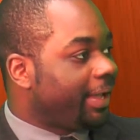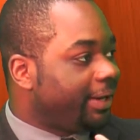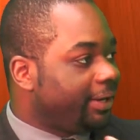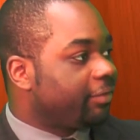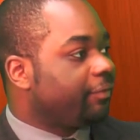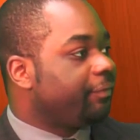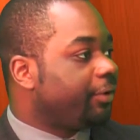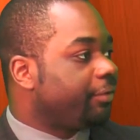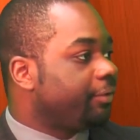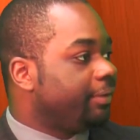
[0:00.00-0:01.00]
and it isn't
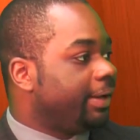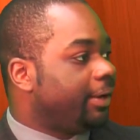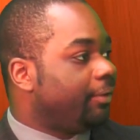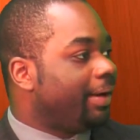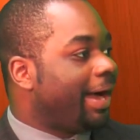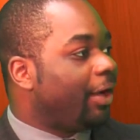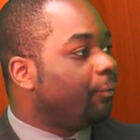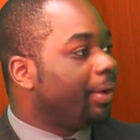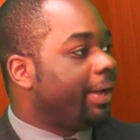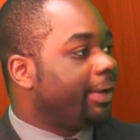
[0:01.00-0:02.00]
fair to allow
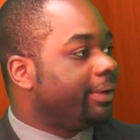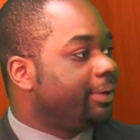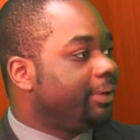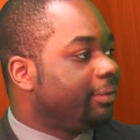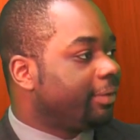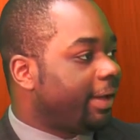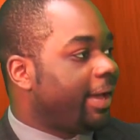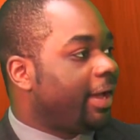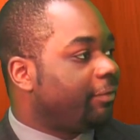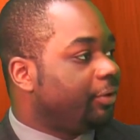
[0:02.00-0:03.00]
Iran to
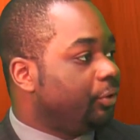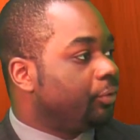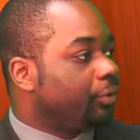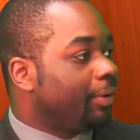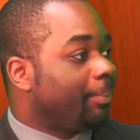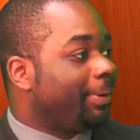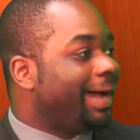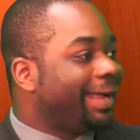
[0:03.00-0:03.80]
have a nuclear weapon?